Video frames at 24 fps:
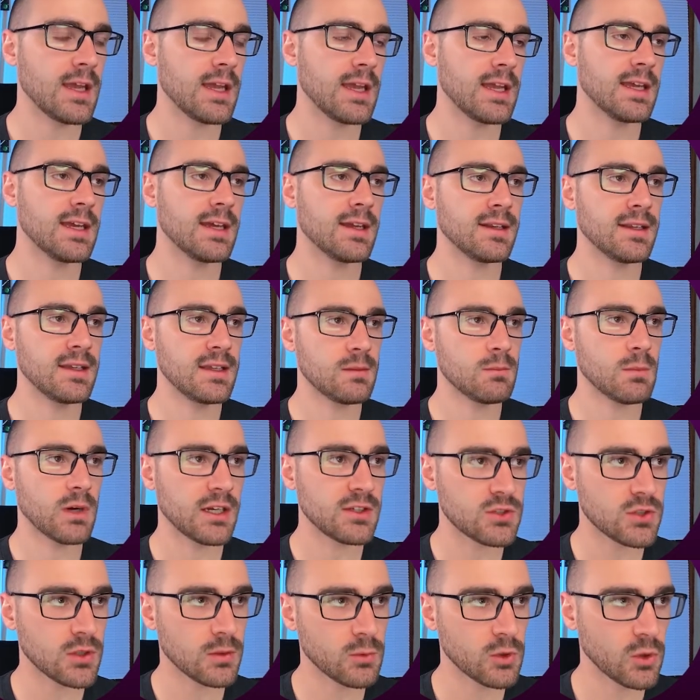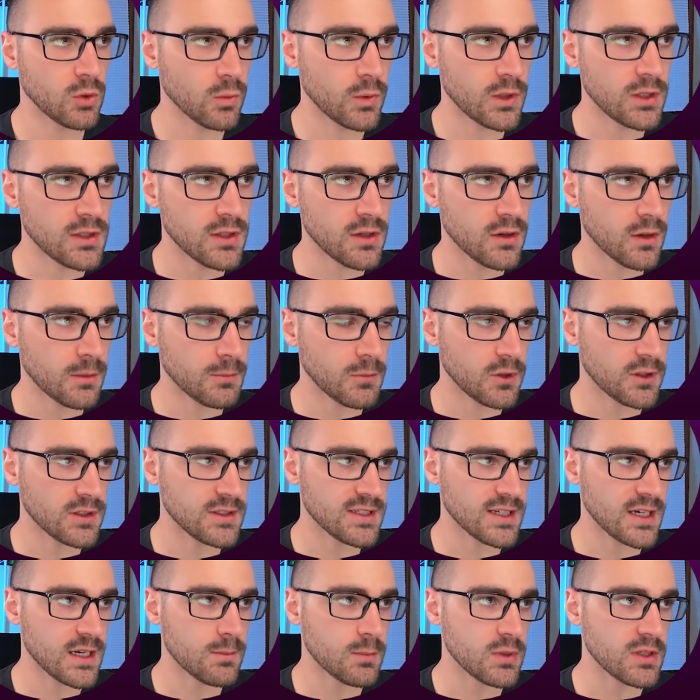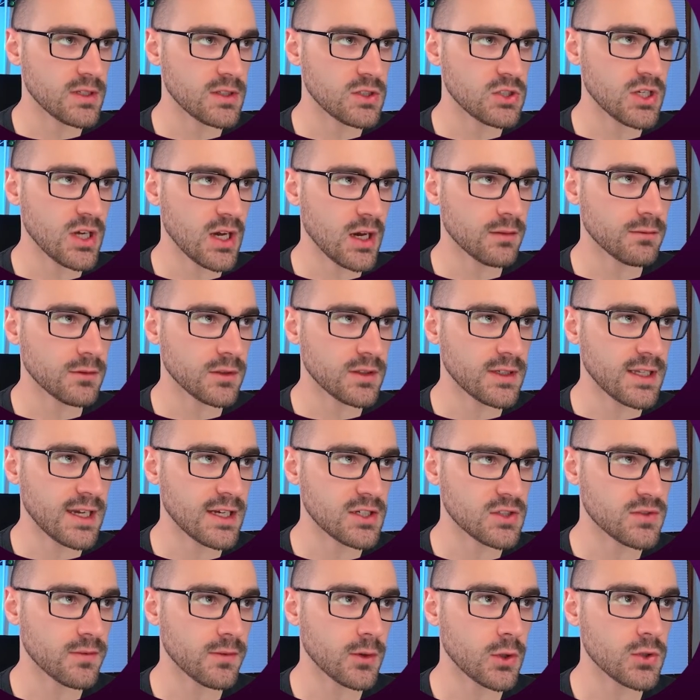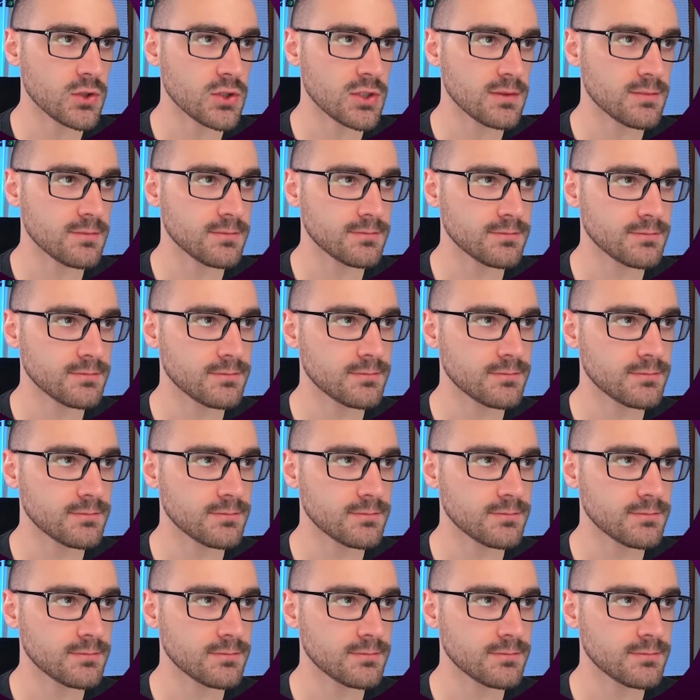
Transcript: And in my terminal window, I'm going to type in java-version.